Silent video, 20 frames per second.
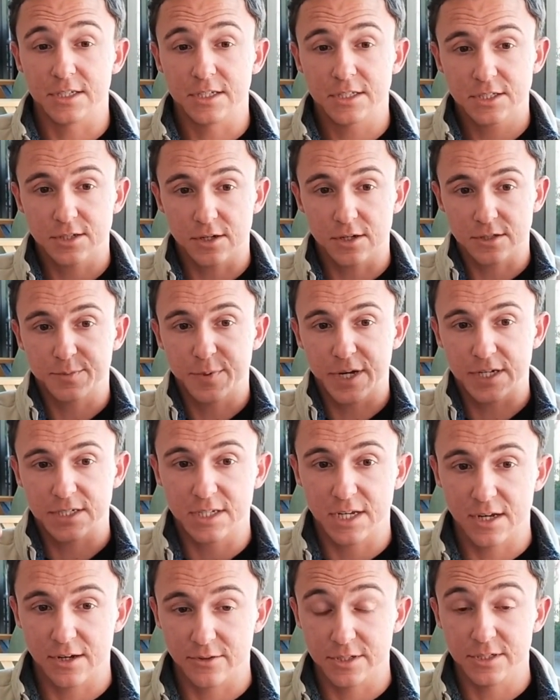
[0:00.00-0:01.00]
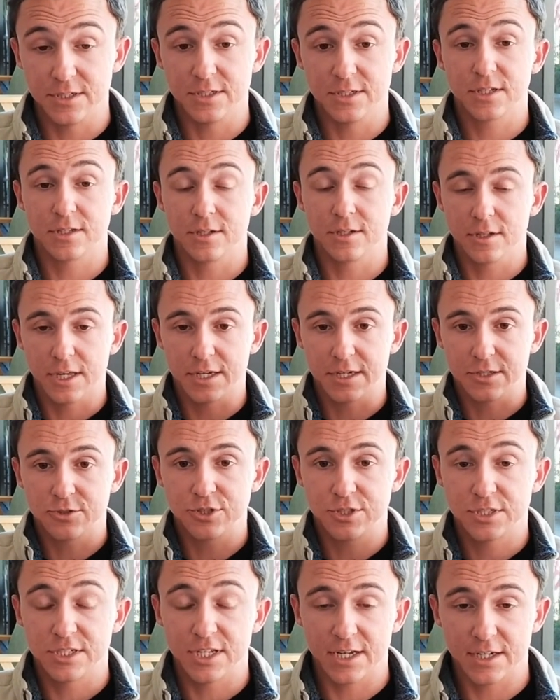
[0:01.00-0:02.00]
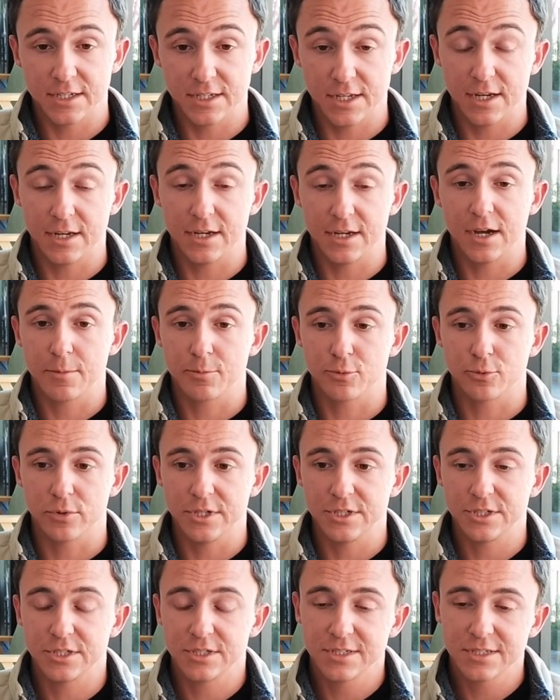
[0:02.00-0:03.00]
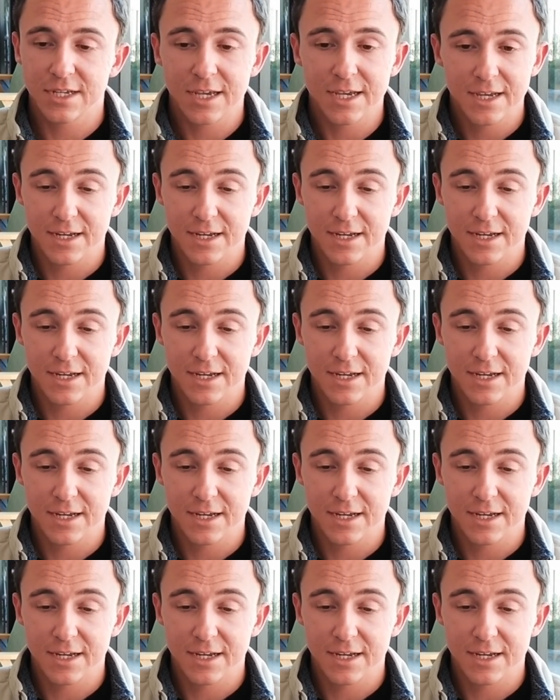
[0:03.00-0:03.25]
sucked back down into the like just day-to-day operations?